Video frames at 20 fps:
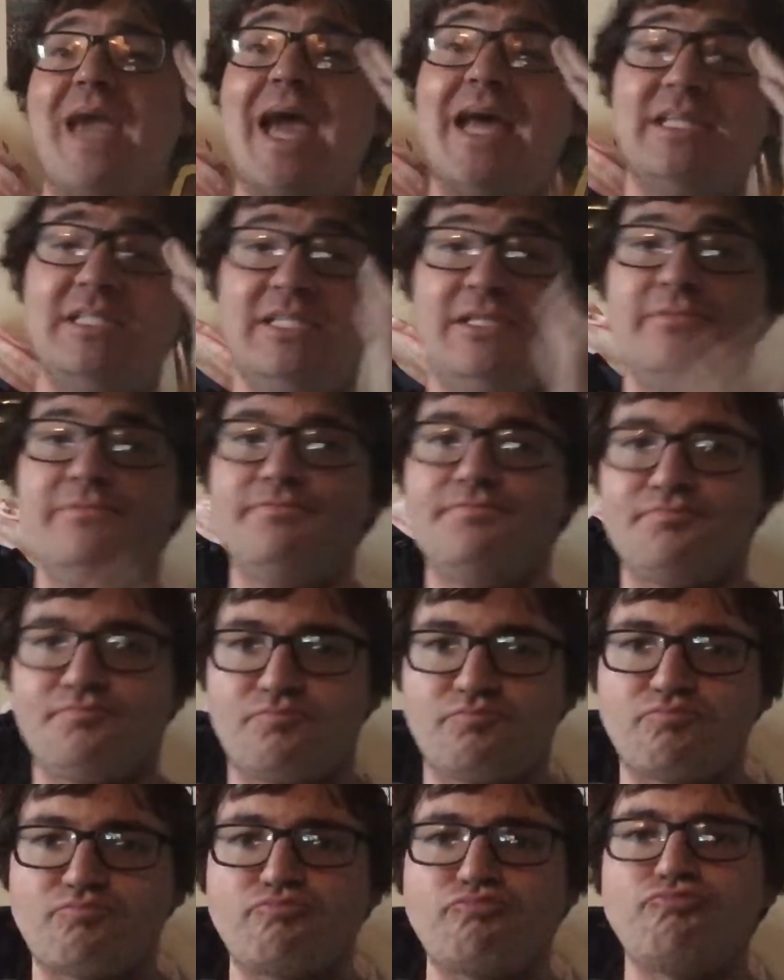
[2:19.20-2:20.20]
me attitude.
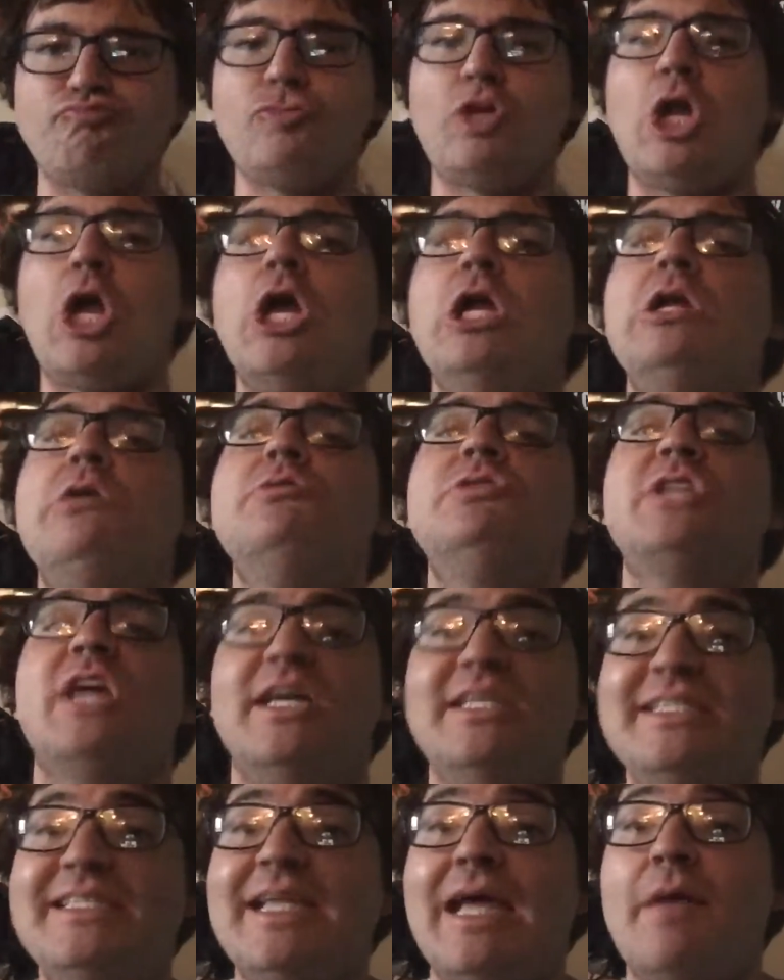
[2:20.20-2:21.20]
And he was
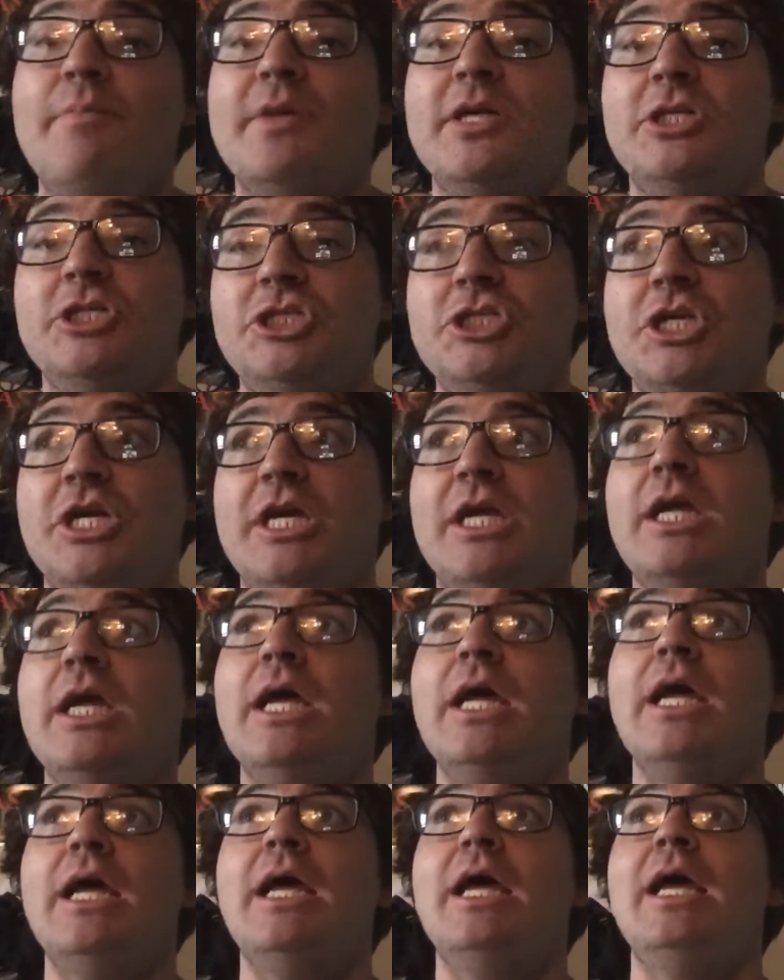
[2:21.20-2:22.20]
cussing at me and shit.
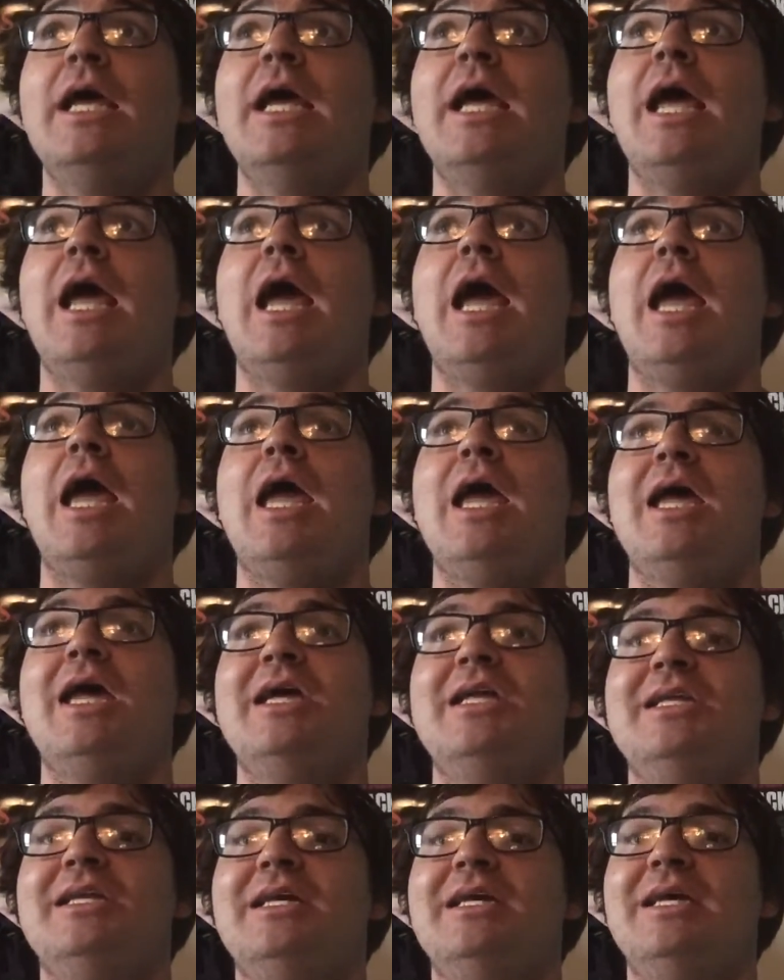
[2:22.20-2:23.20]

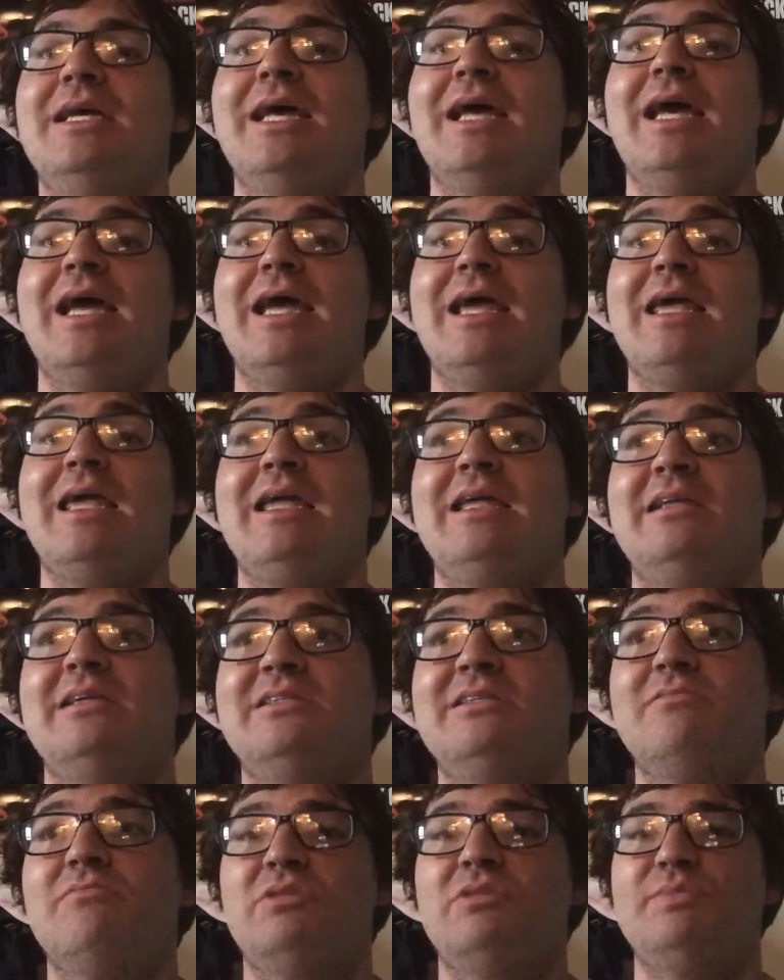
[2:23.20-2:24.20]
And he
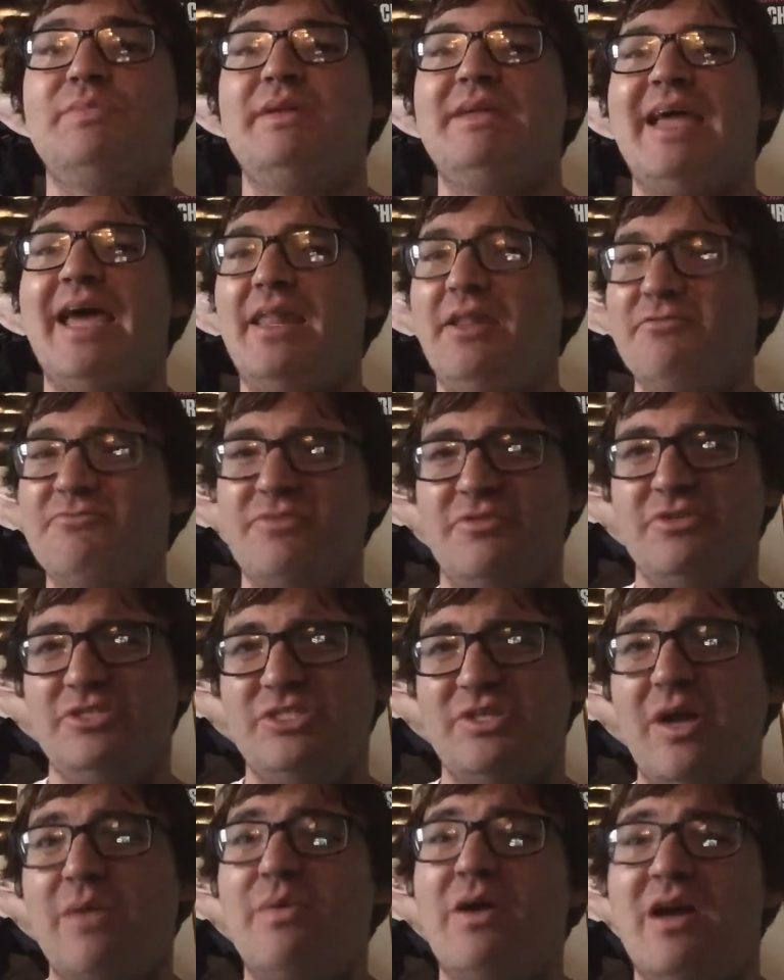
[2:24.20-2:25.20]
just was being hella rude,
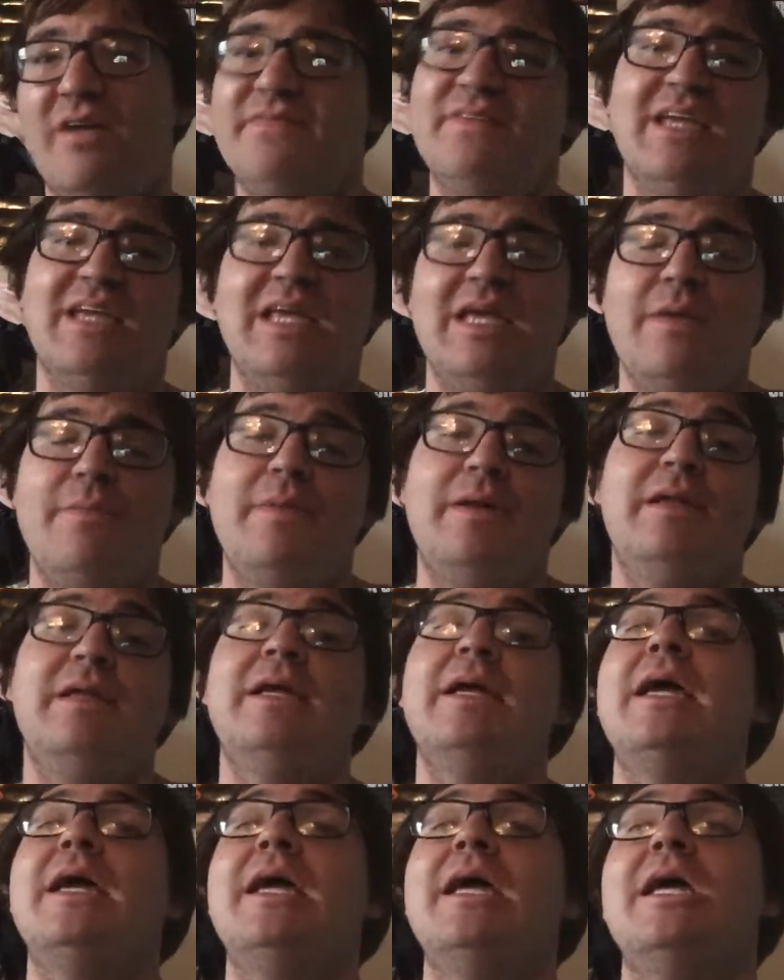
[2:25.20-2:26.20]
so I went off of him.
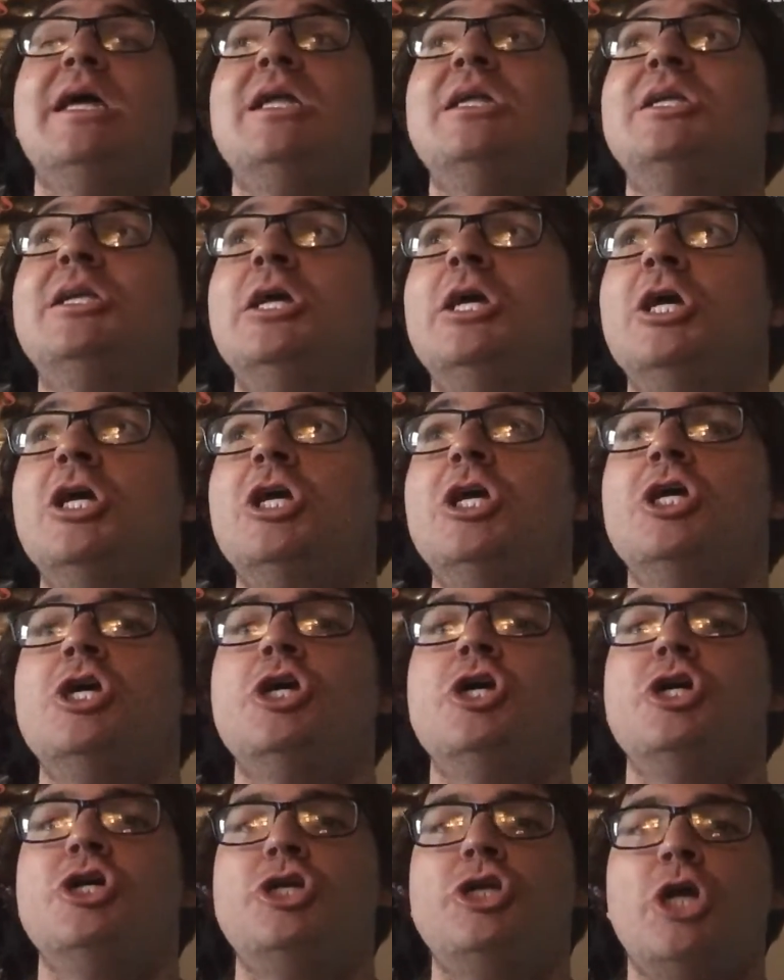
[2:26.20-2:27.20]
And
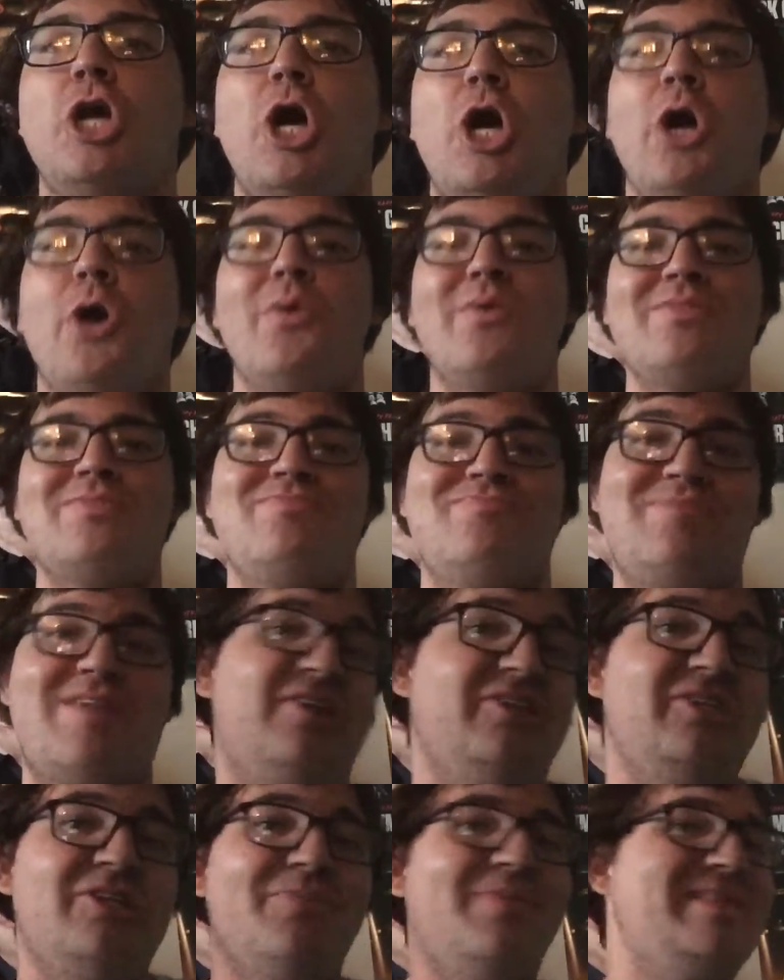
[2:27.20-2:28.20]
so
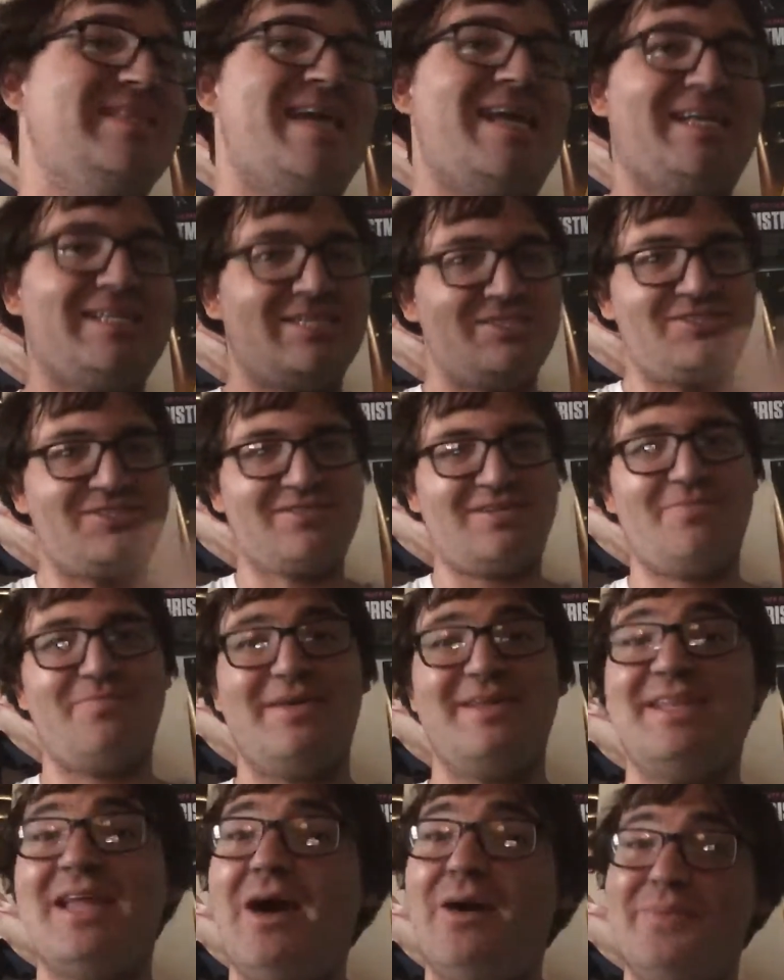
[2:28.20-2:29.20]
that should have been the end of the story.
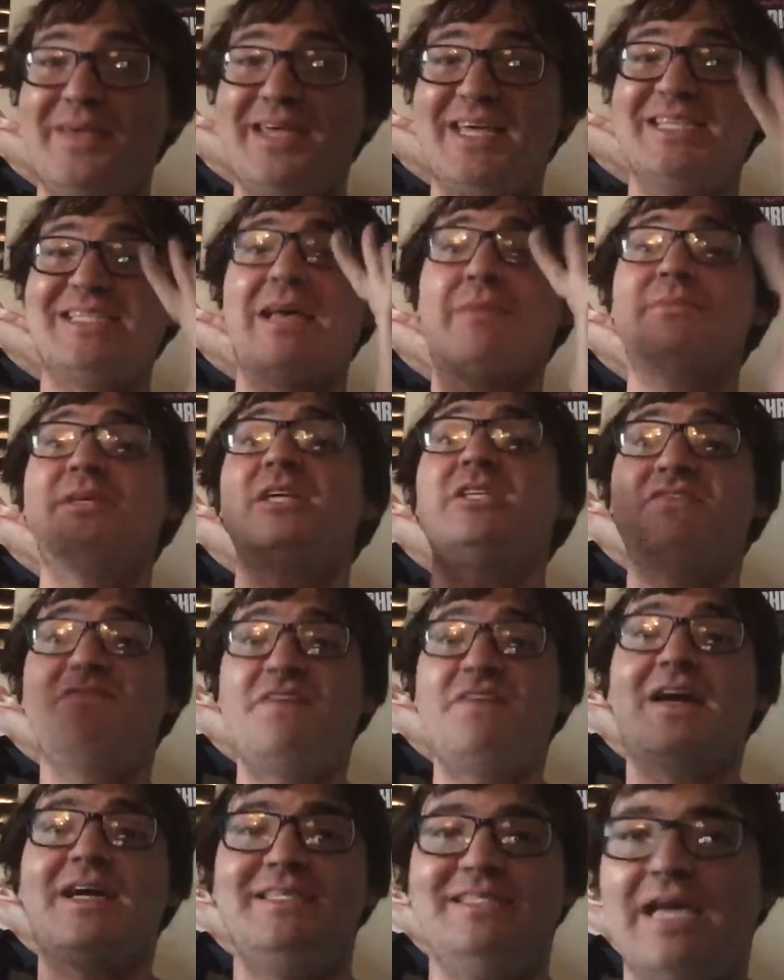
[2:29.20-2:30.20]
But no, because I'm such a
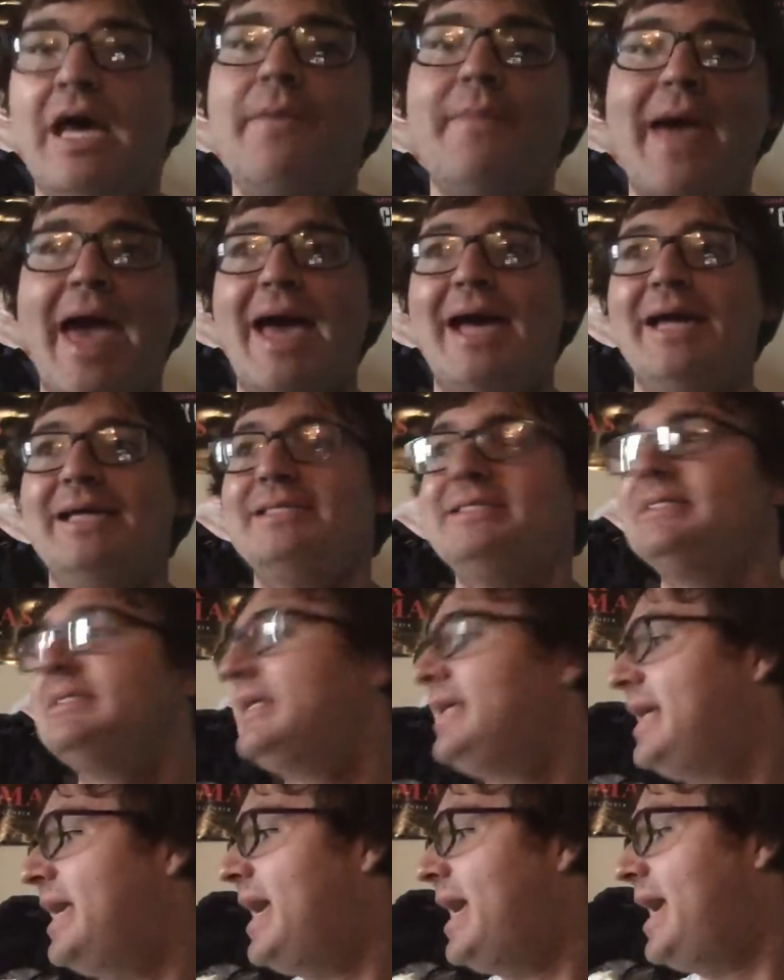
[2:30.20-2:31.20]
fucking dumbass,
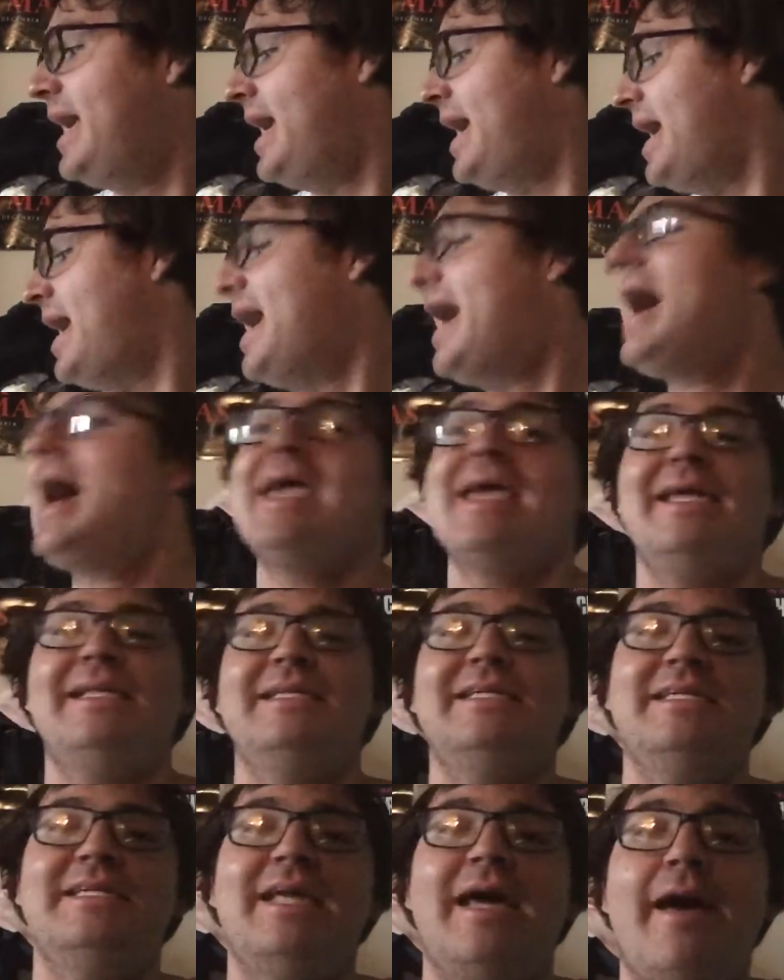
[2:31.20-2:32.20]
I
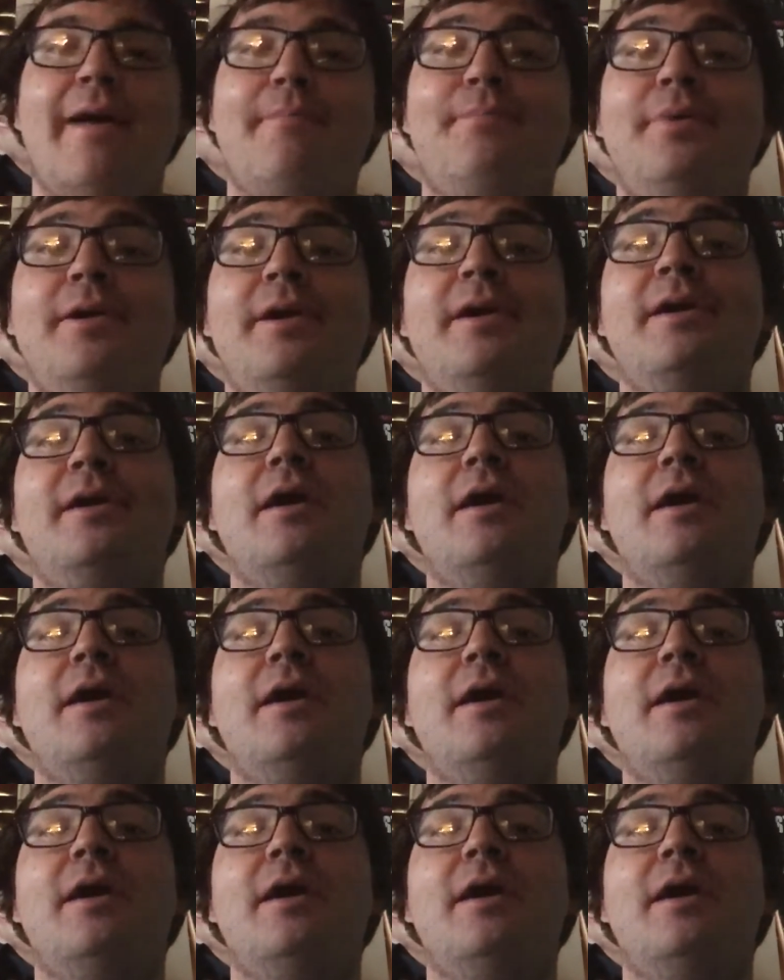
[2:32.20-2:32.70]
ended up,